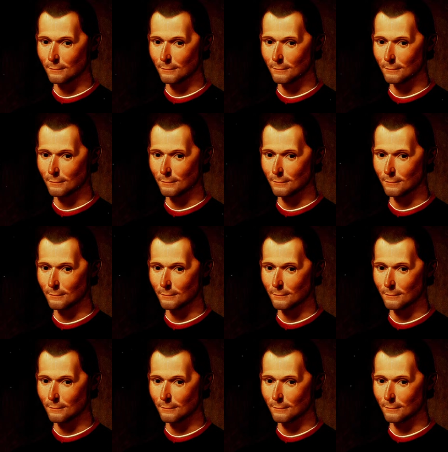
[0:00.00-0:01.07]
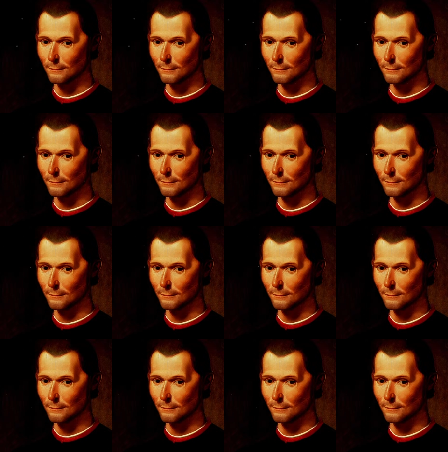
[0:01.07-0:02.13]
[no speech]